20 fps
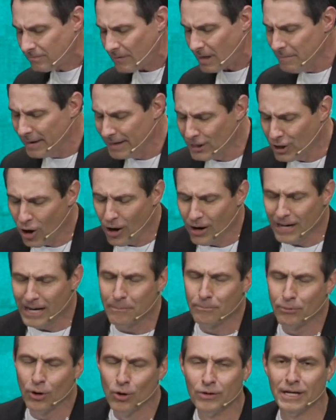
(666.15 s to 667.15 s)
my car
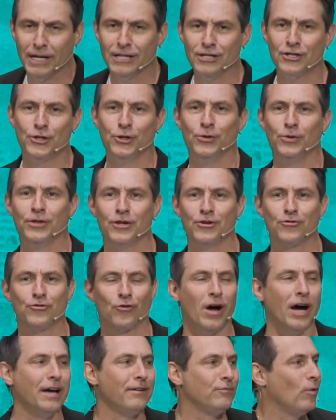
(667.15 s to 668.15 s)
got broke into in the
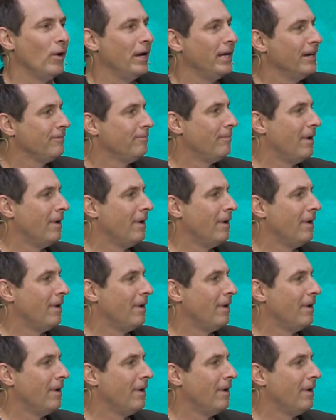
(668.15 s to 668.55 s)
driveway of